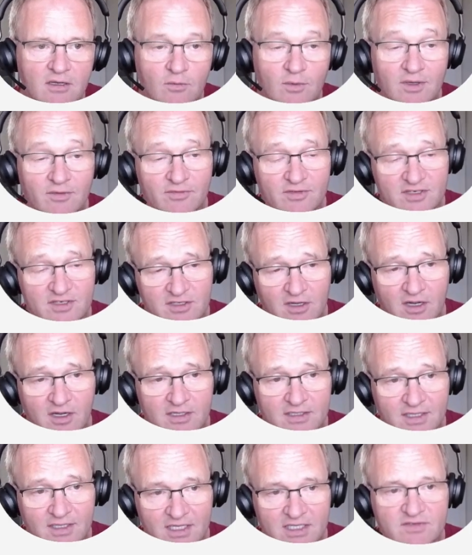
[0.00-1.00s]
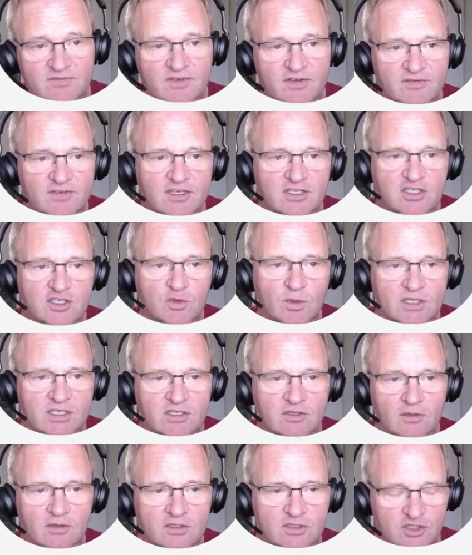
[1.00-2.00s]
Well, for a start, it's $15 to
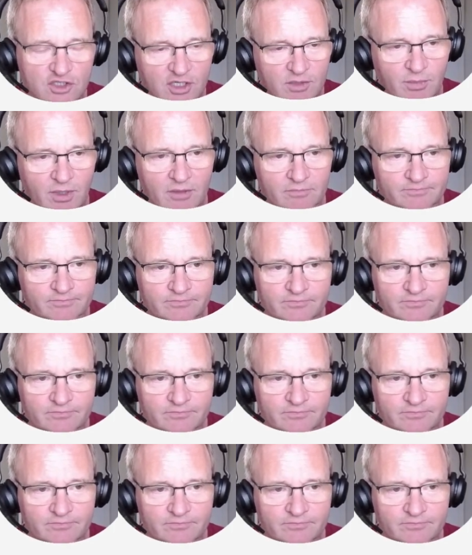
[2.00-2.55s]
$20 cheaper.